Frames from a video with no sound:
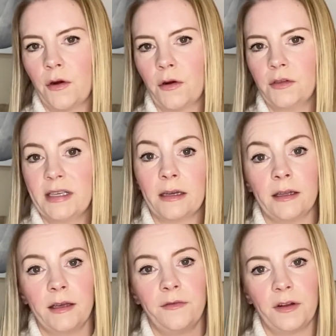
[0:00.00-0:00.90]

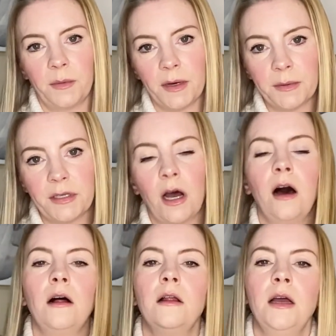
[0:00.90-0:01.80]
daily
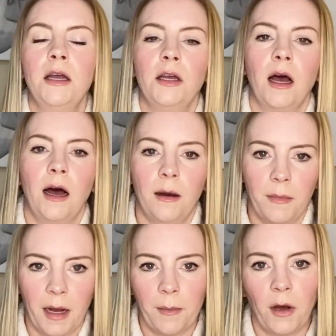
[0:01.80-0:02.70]
phenobarbital.
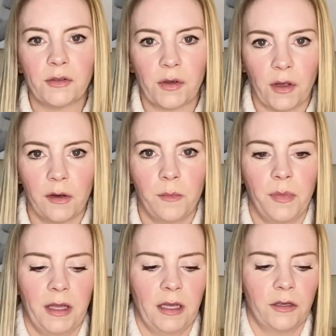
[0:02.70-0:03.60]
I'm also going
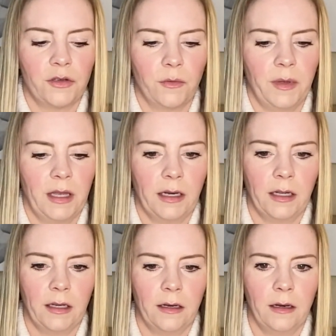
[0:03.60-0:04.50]
to she'll be
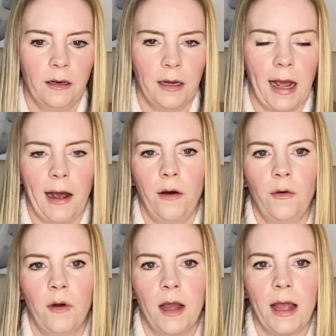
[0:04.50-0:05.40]
getting
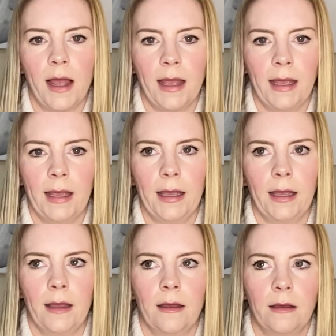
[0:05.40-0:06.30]
now
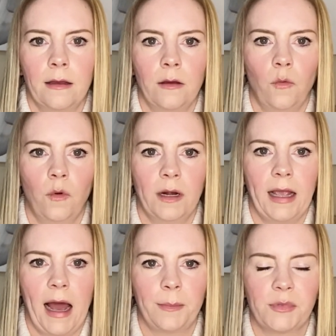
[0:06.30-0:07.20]
one
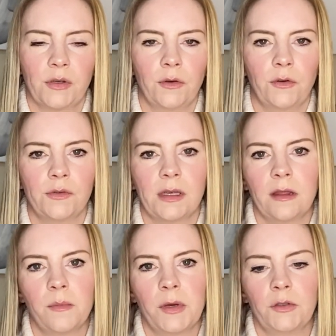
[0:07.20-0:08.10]
capsule using
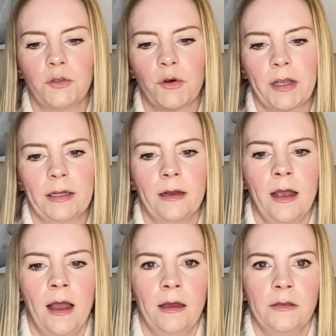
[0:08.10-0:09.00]
the pill treat
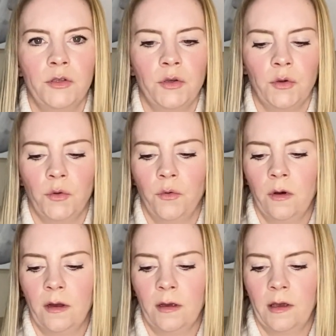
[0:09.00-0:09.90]
to
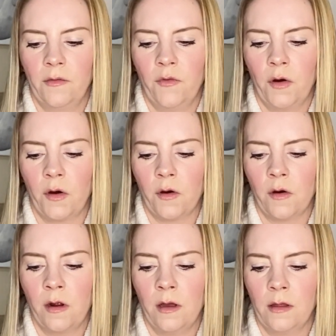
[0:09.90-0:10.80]
give
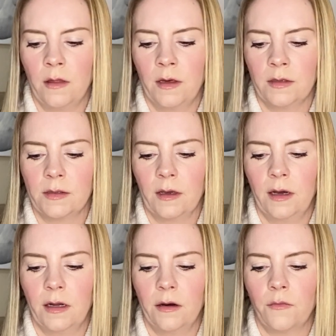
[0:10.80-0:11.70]
her this
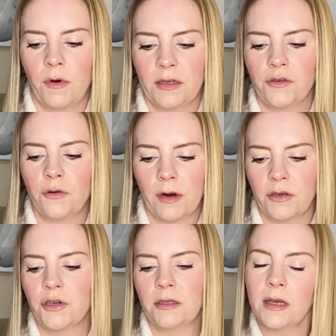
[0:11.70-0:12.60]
gut
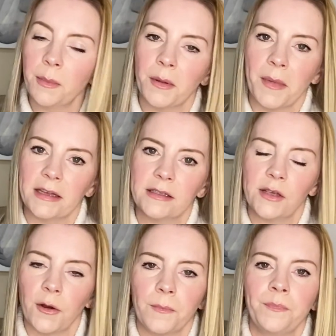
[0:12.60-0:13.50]
restoration supplement.
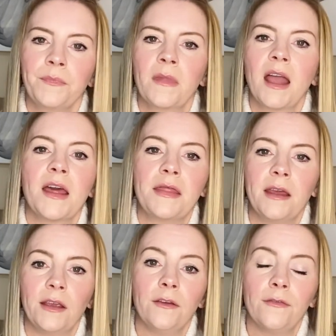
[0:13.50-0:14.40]
So
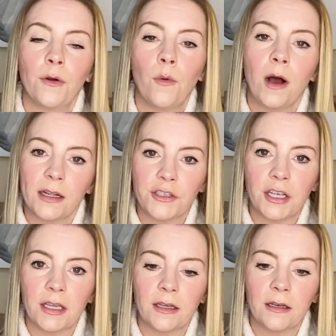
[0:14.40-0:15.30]
thank you for
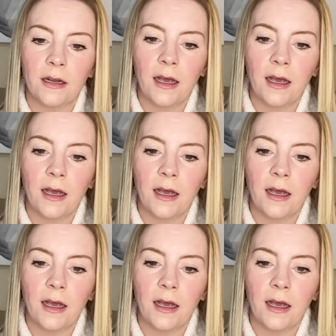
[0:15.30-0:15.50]
watching.